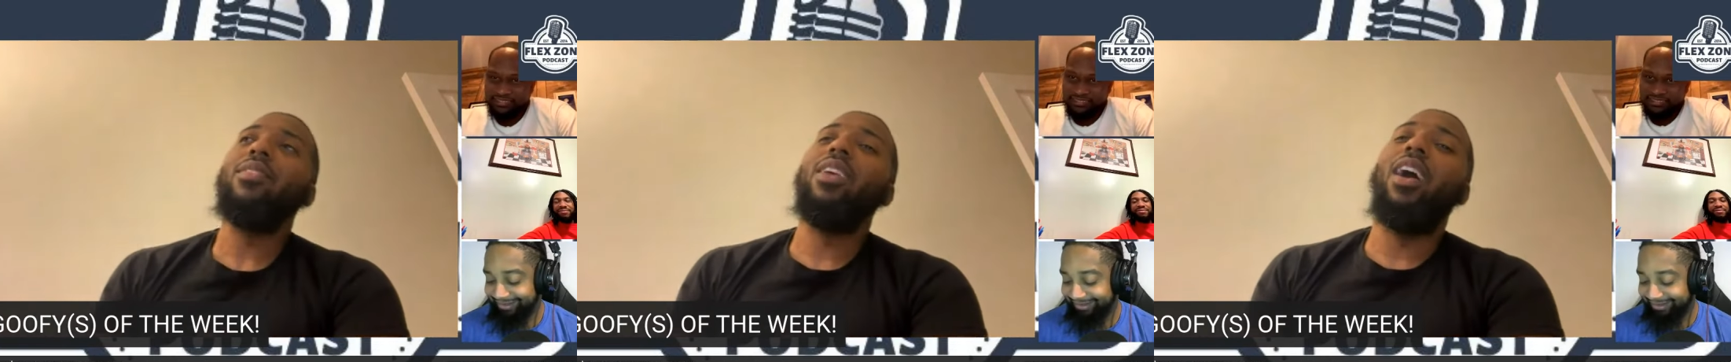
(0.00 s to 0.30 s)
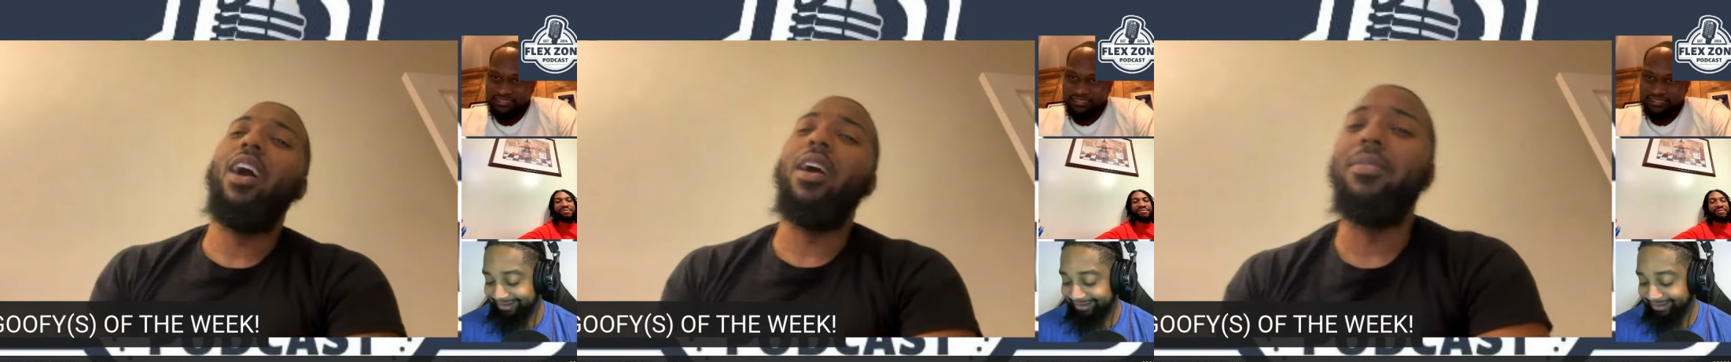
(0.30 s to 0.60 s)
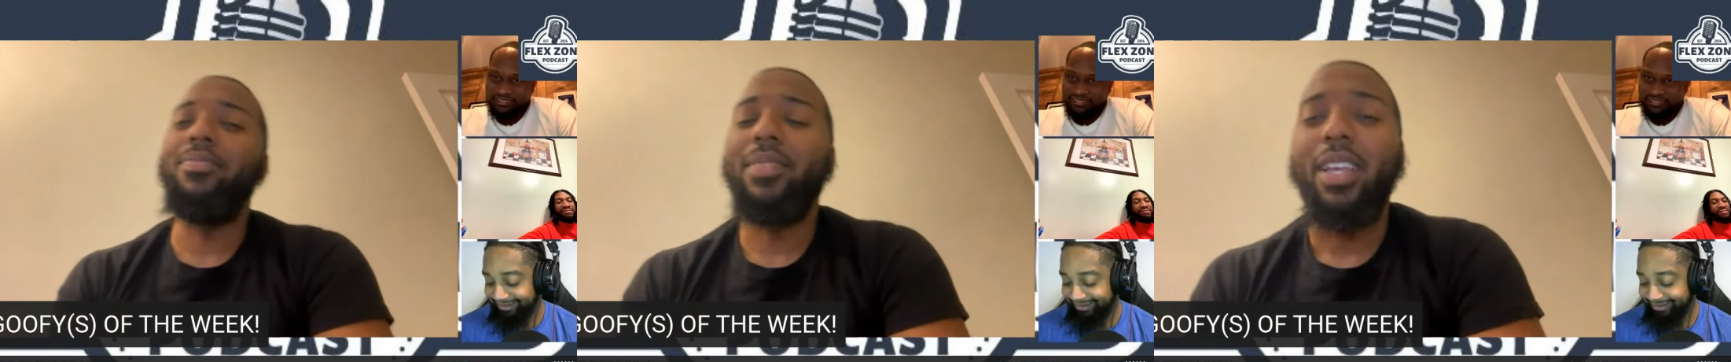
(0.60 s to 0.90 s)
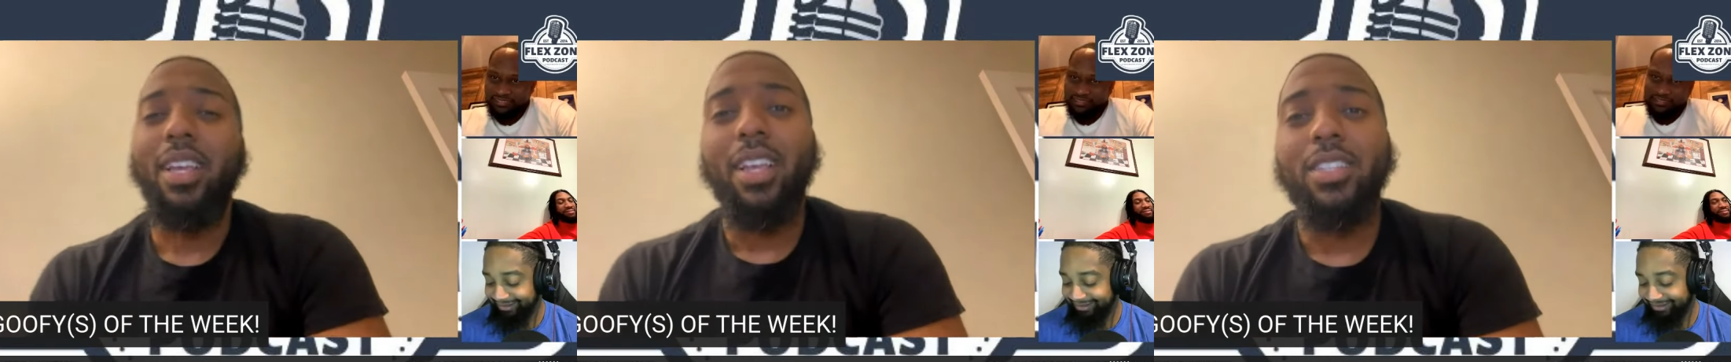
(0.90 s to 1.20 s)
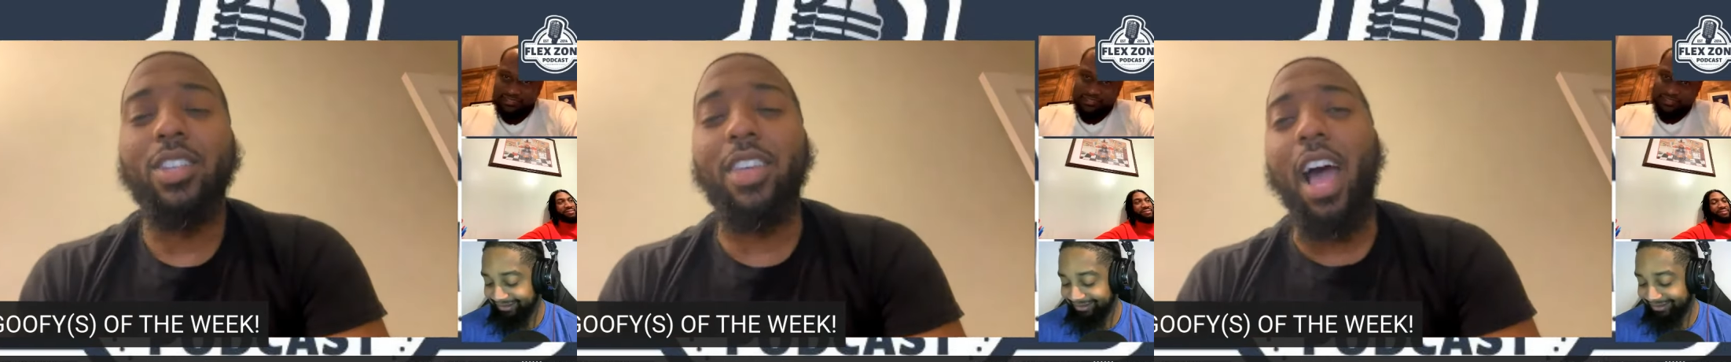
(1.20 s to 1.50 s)
Speaker 1: Um,
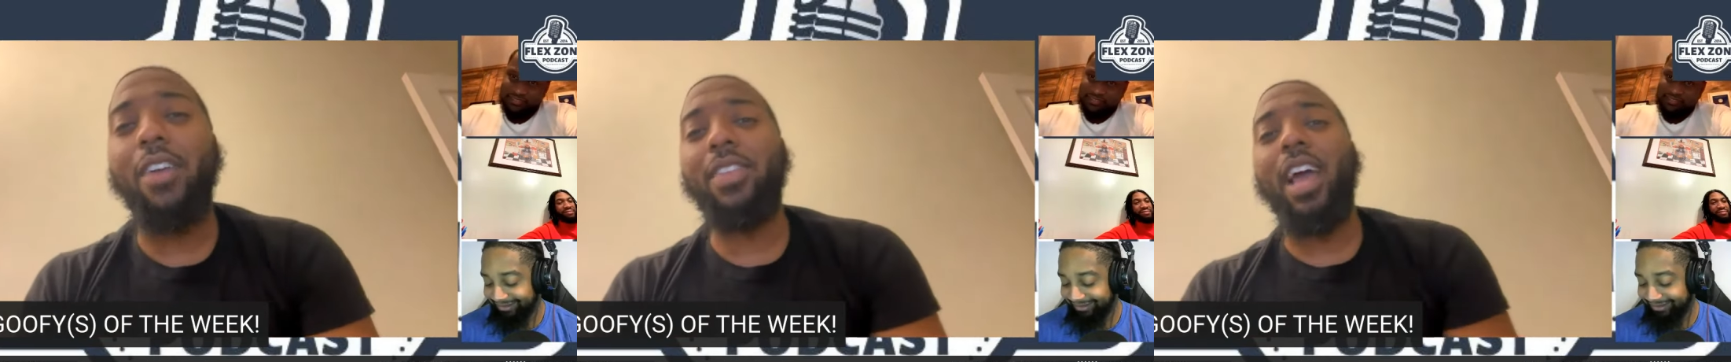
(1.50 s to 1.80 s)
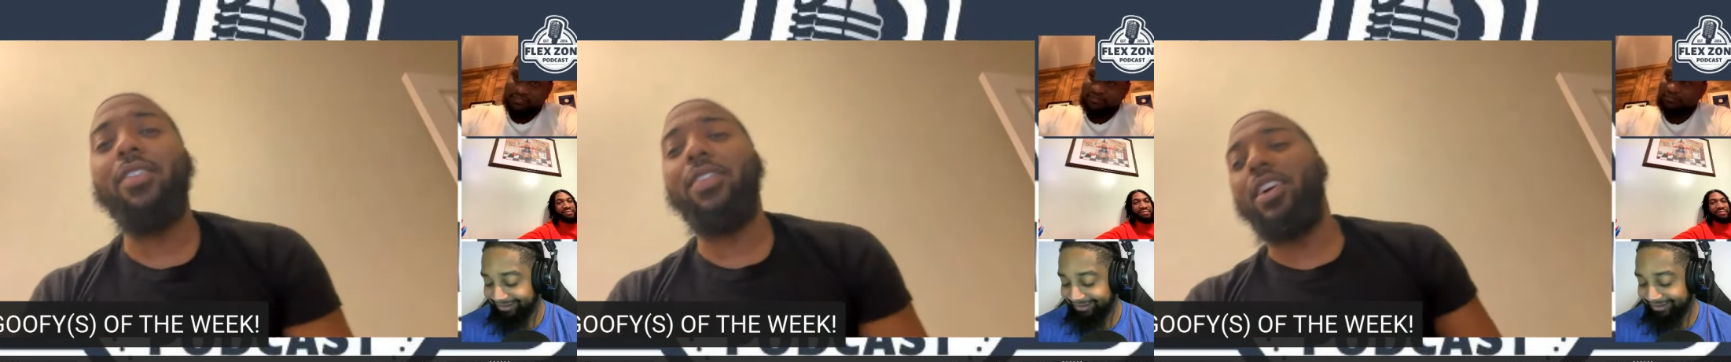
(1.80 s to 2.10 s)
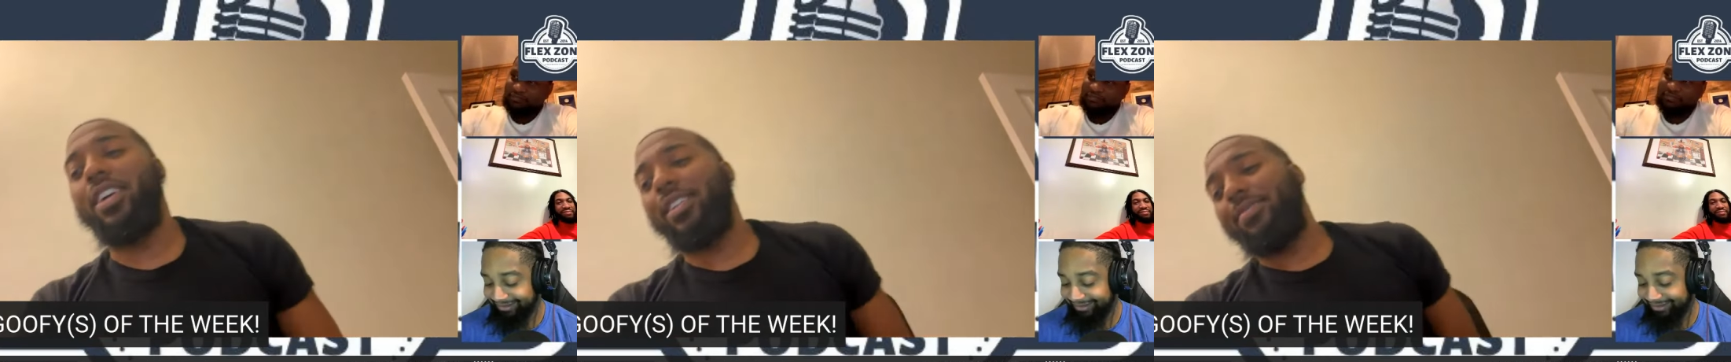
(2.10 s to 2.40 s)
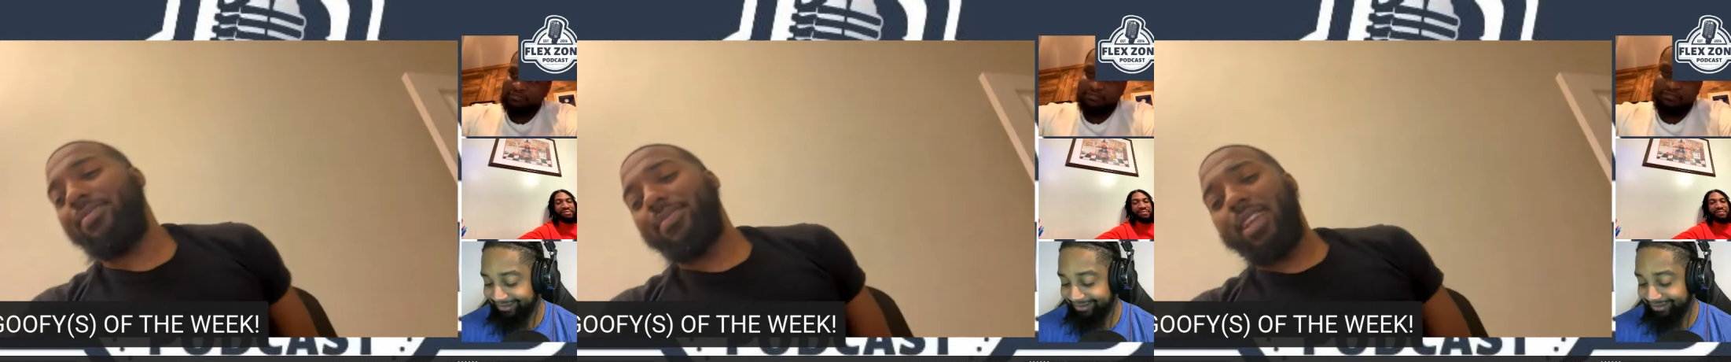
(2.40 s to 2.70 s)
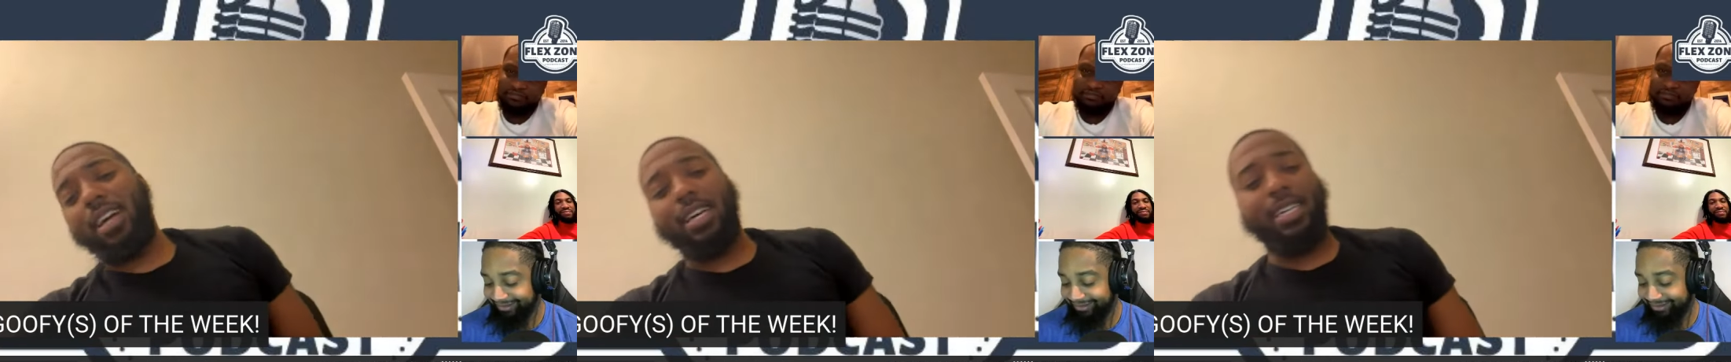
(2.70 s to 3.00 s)
so y'all y'all heard
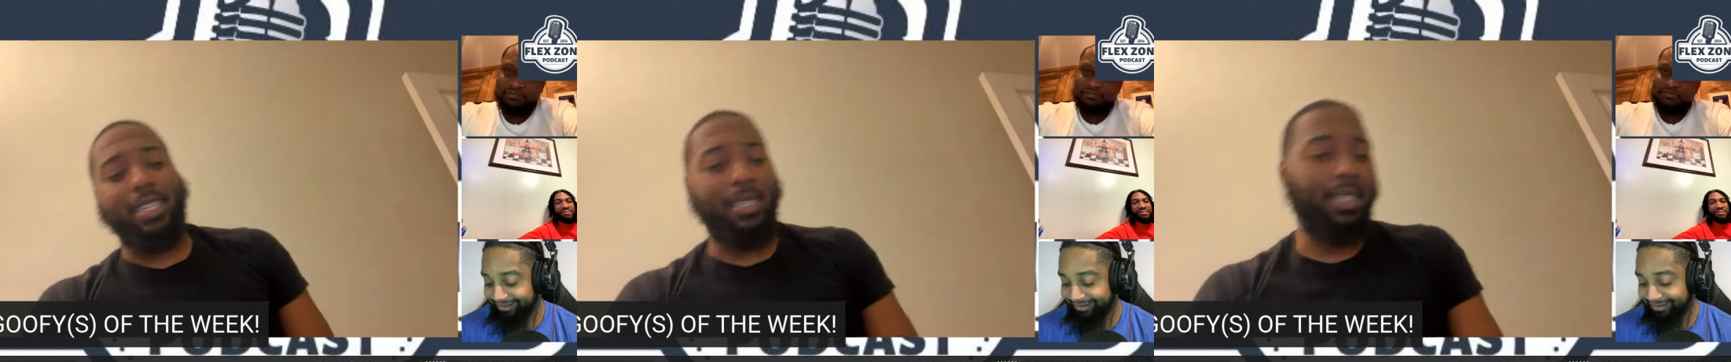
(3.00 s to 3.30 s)
uh